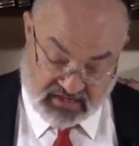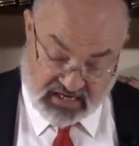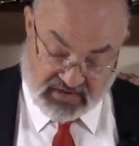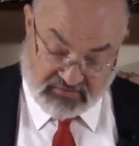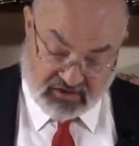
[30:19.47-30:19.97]

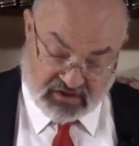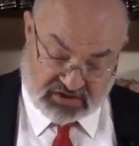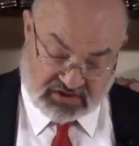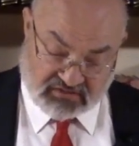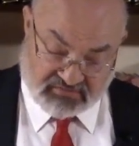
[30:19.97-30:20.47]

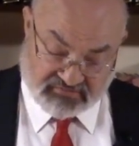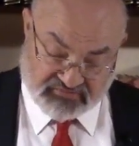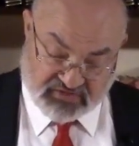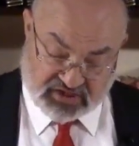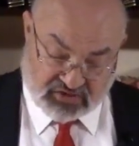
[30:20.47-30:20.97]
emerged
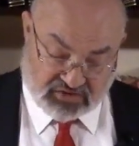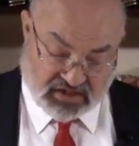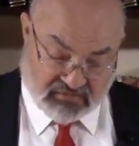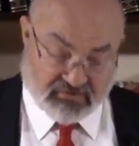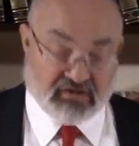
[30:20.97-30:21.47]
the Jewish
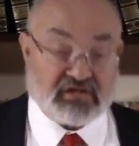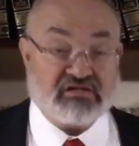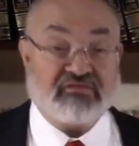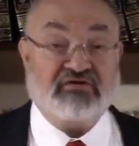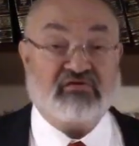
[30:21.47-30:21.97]
communities
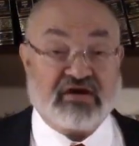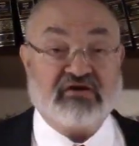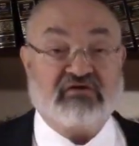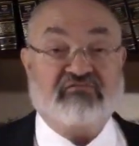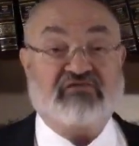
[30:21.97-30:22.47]
of the
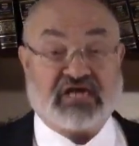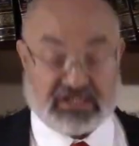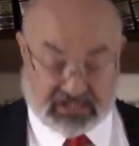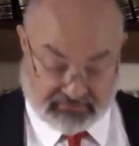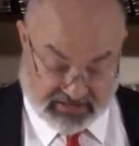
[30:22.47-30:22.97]
greater
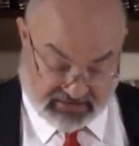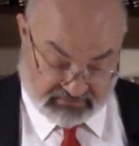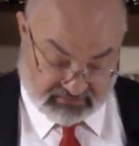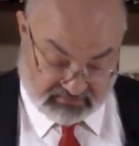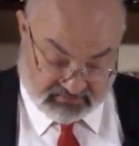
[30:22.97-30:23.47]
Frankish Empire.
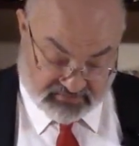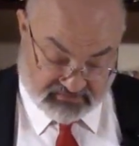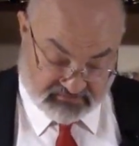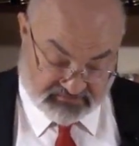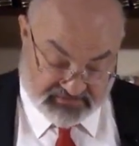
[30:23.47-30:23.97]

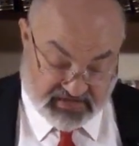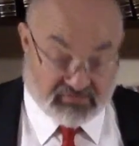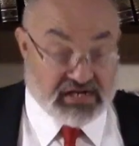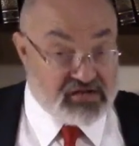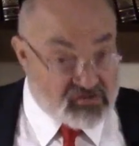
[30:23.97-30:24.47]
They were
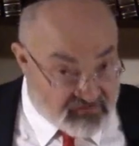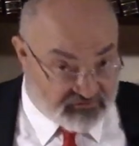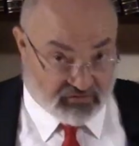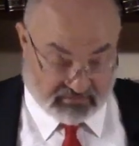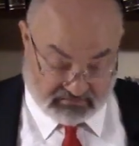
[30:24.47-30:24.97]
not
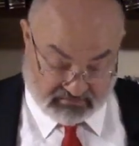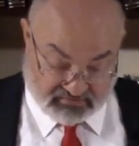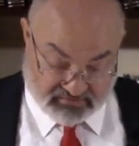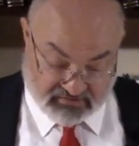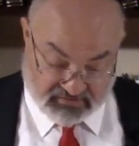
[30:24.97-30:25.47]
uniform.
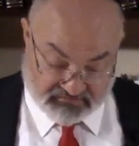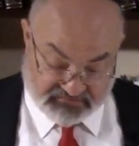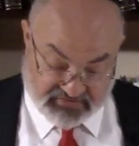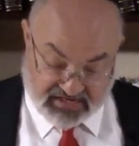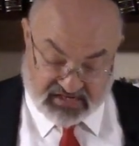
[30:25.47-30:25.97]

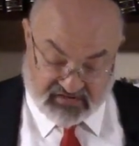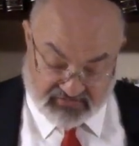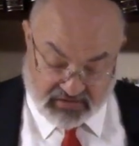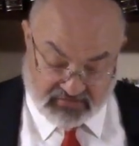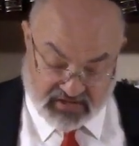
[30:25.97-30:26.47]
They didn't
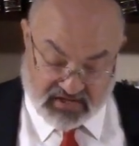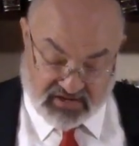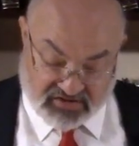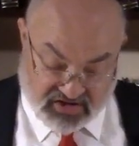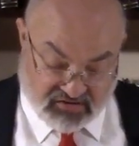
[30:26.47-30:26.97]
develop a
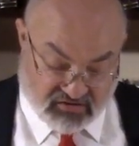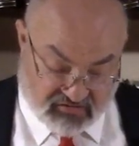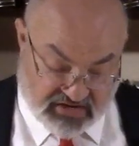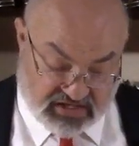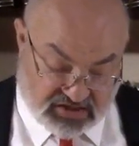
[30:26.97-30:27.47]
single
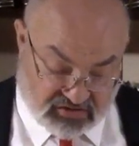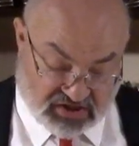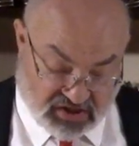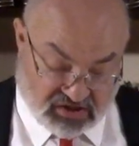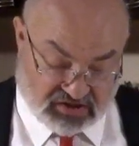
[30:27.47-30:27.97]
grand Jewish
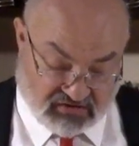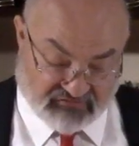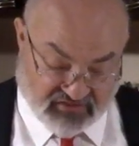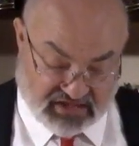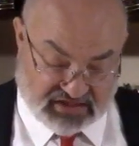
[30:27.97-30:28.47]
culture of the
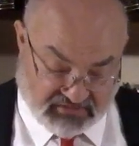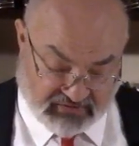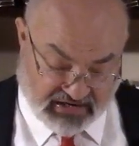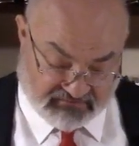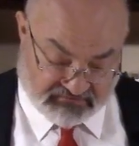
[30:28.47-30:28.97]
Frankish
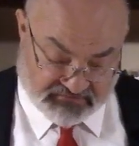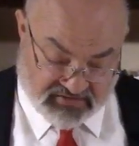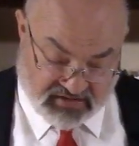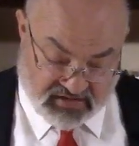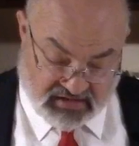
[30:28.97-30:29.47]
Empire,
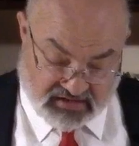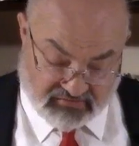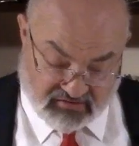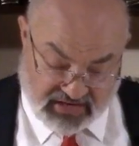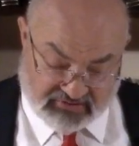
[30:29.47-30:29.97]

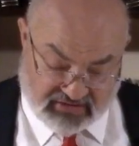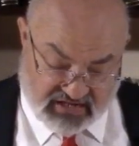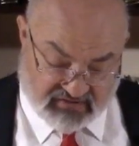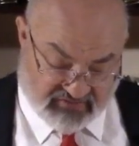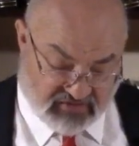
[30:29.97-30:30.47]
but rather they
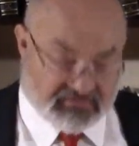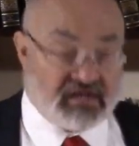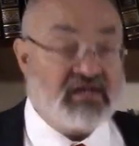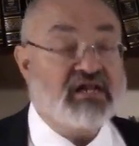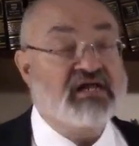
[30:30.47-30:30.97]
developed
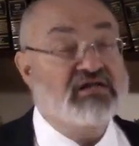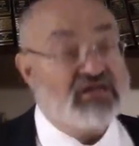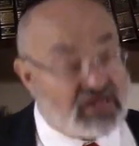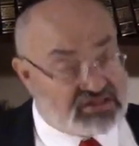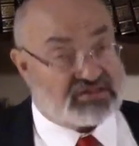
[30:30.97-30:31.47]
a
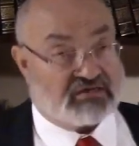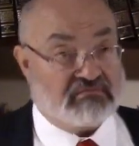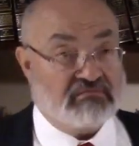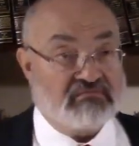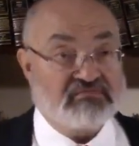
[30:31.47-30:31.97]
cluster
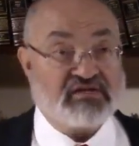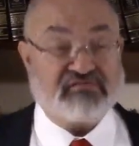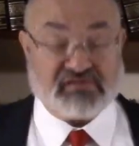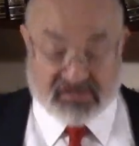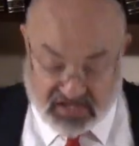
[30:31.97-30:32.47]
of
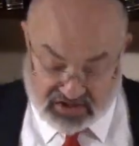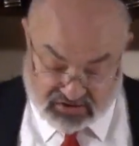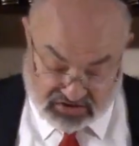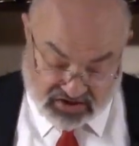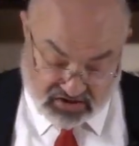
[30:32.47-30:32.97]
distinct
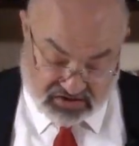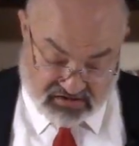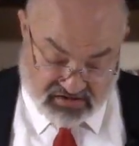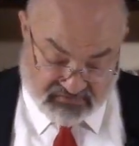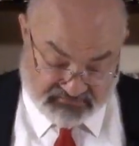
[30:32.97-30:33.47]
Jewish
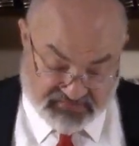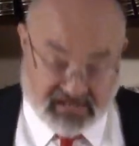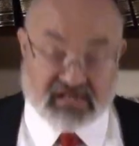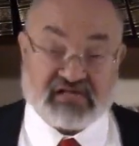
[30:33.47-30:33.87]
cultures in